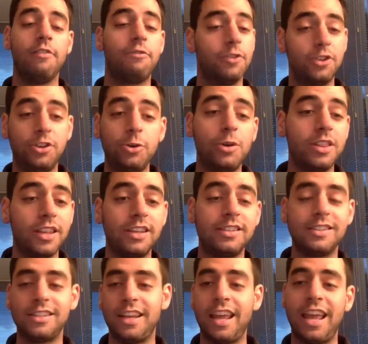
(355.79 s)
for doing
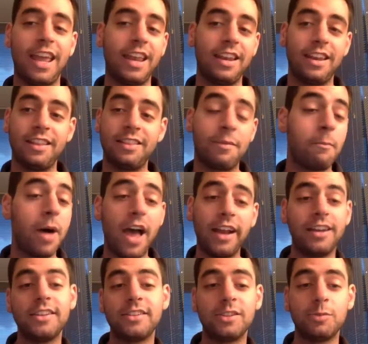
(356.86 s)
this, and the
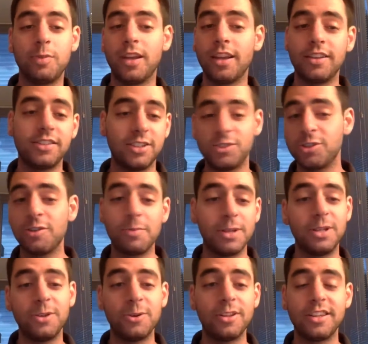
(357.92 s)
minus is because they should have
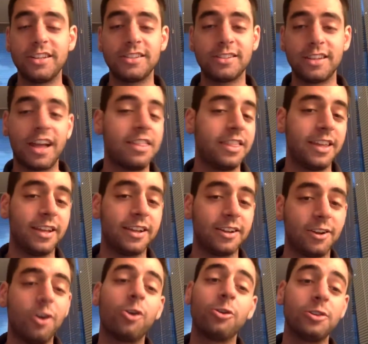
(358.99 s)
been doing this, I think,
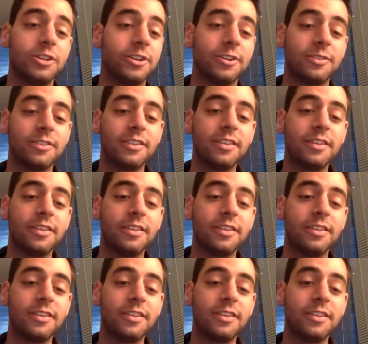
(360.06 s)
earlier,